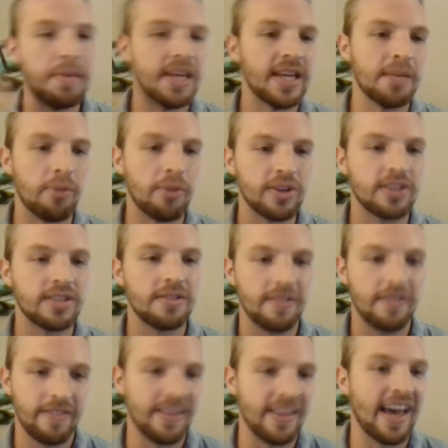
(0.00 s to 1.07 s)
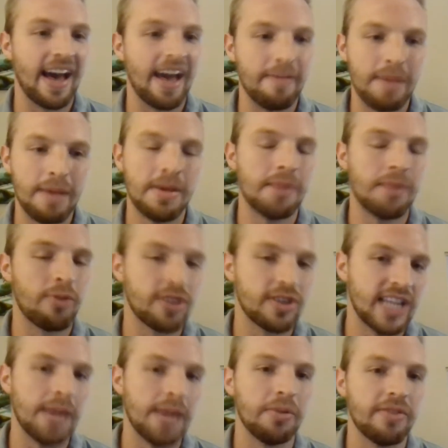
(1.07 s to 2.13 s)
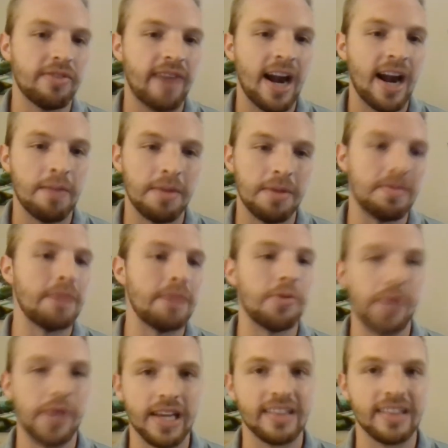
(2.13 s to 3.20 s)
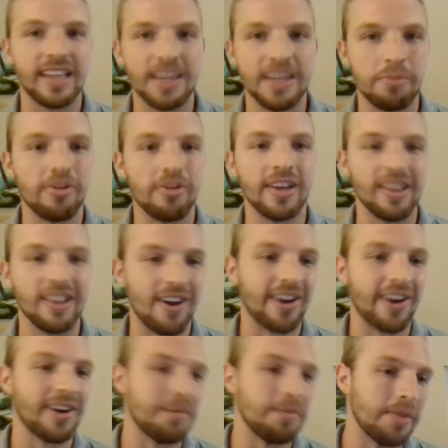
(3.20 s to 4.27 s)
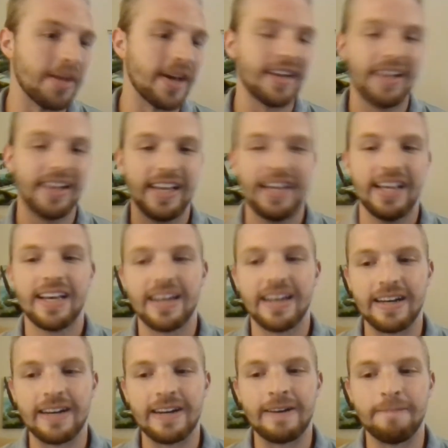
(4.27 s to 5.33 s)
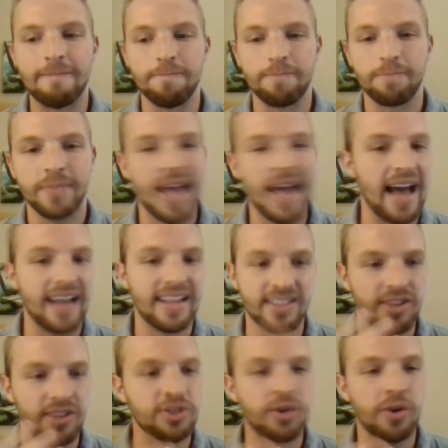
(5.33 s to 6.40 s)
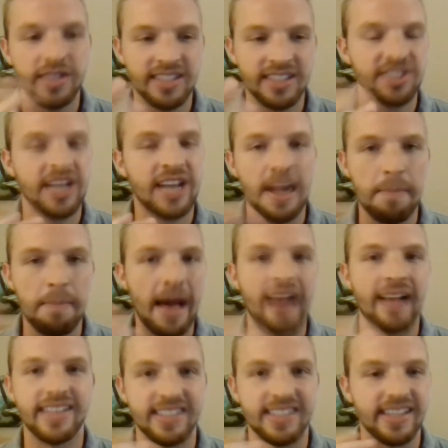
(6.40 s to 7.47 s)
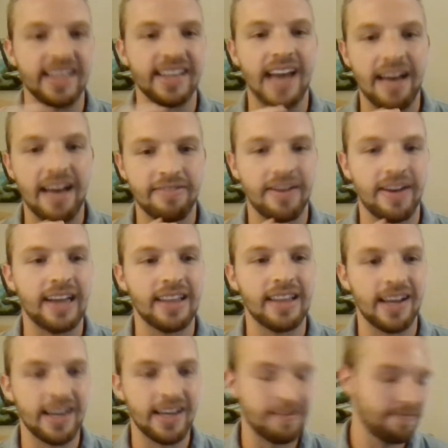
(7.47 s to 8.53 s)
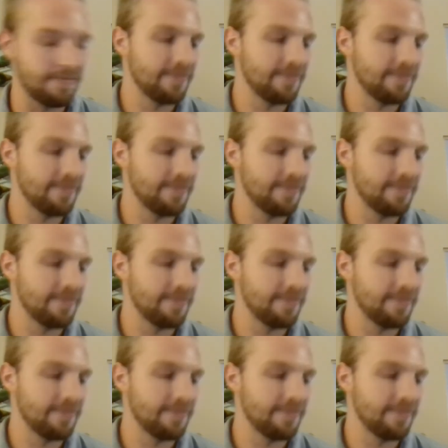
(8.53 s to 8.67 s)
in a more, yeah, maybe in a more stable environment, maybe we can let them run longer. But yeah, it's always just kind of balancing that fine line.